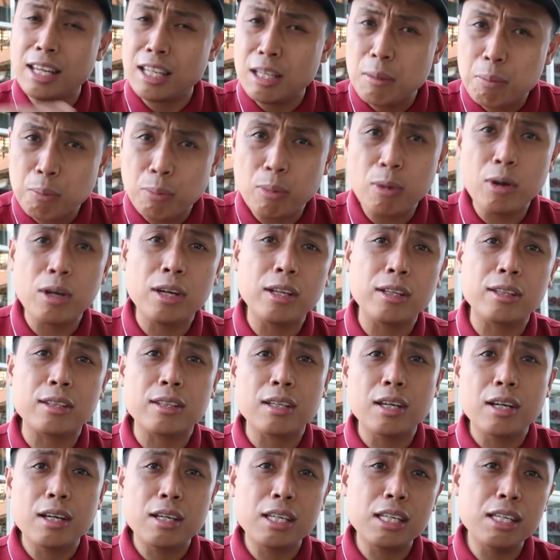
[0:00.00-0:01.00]
any point,
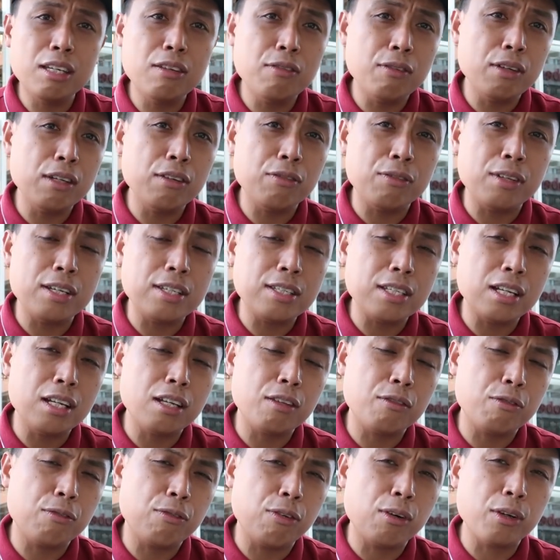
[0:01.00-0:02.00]
even if they sell
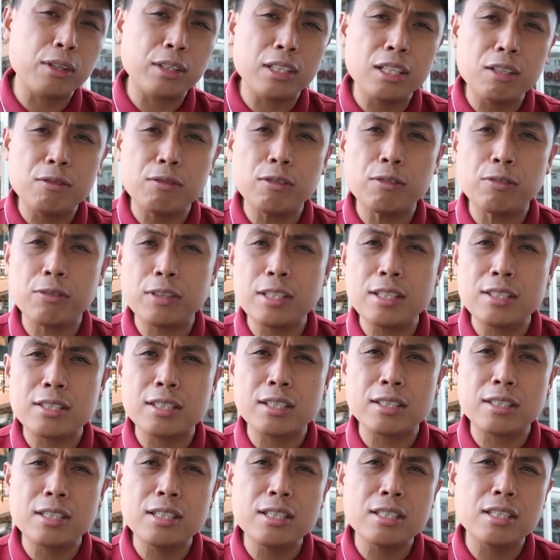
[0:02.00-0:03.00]
at 14,
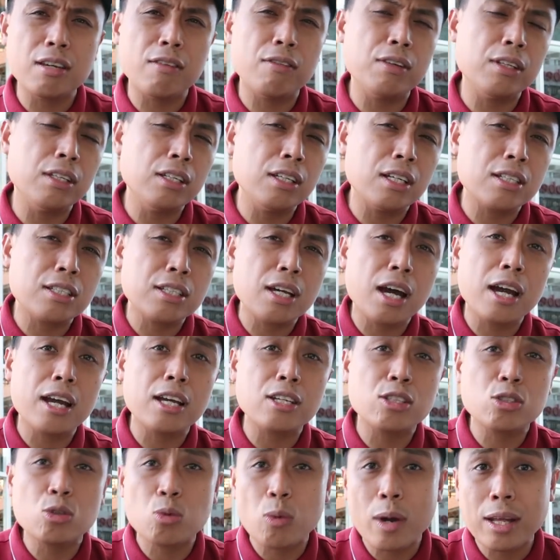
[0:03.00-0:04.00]
15, 16, 17, as high
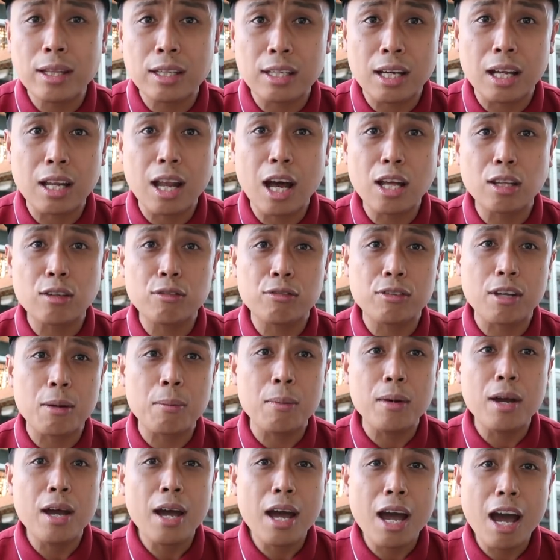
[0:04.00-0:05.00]
as 20, a lot of
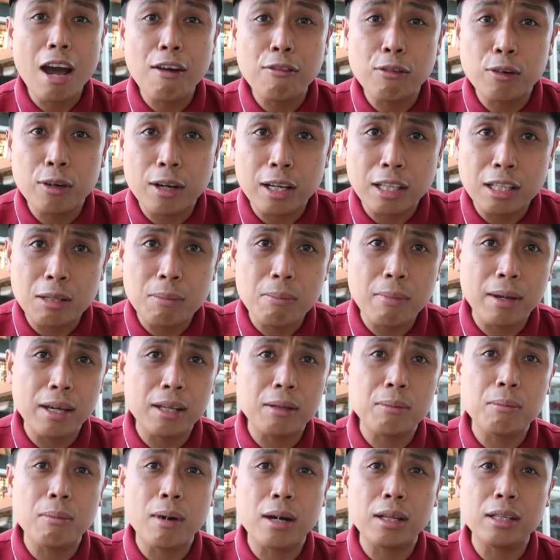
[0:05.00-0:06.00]
them have already
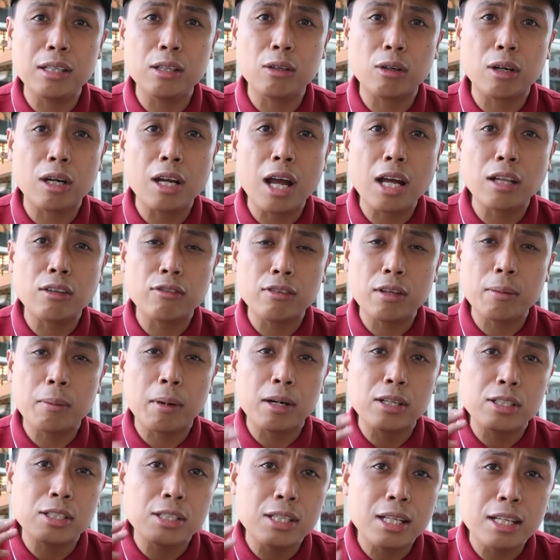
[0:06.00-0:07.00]
made money, or a lot of them
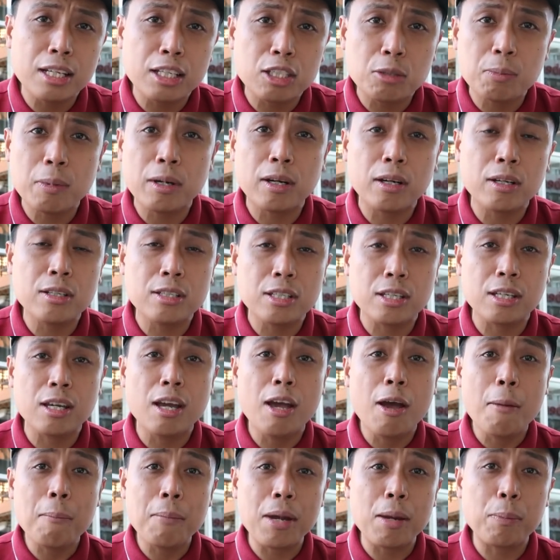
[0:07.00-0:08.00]
are still experiencing
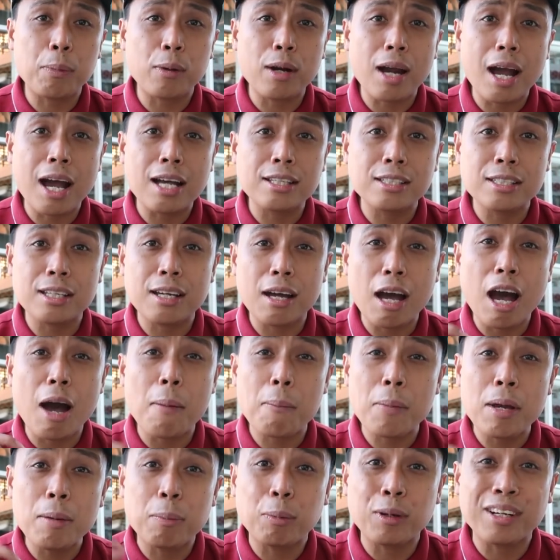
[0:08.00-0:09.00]
paper
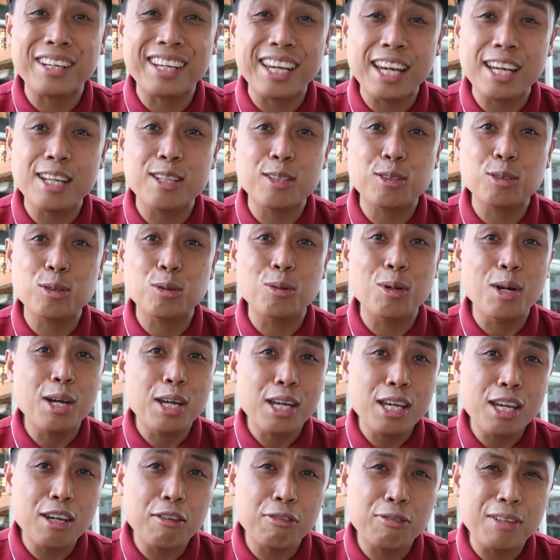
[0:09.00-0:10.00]
gains. So
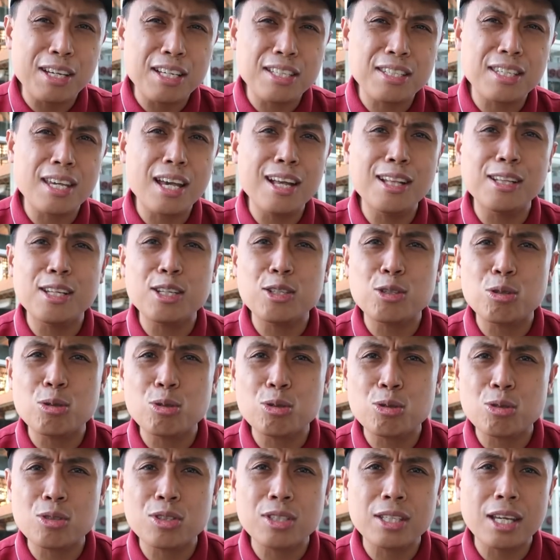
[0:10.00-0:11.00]
if they sell, they
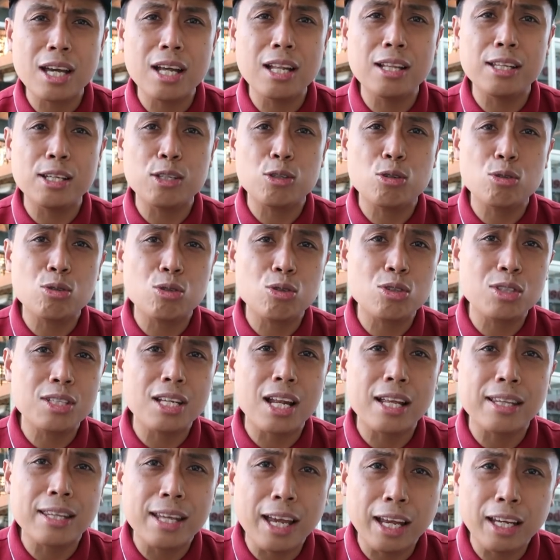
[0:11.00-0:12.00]
choose to sell, they choose to
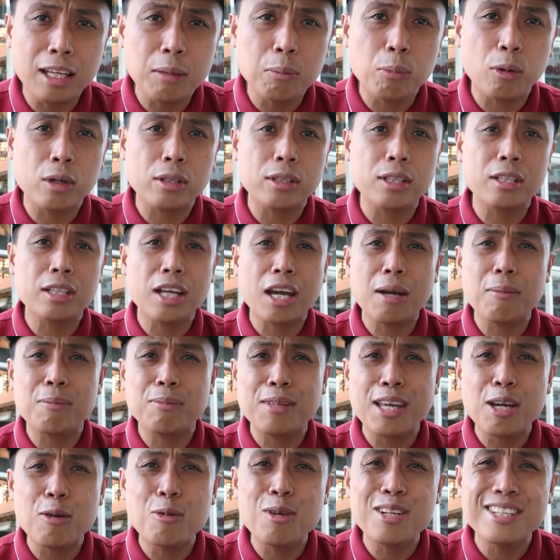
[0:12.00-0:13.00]
sell at any point in time,
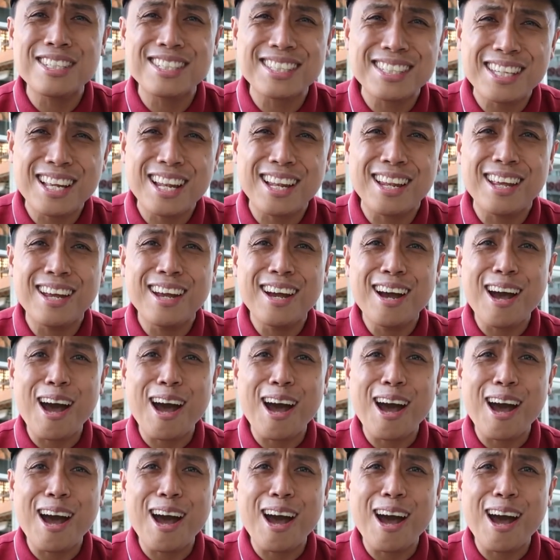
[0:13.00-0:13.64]
they will still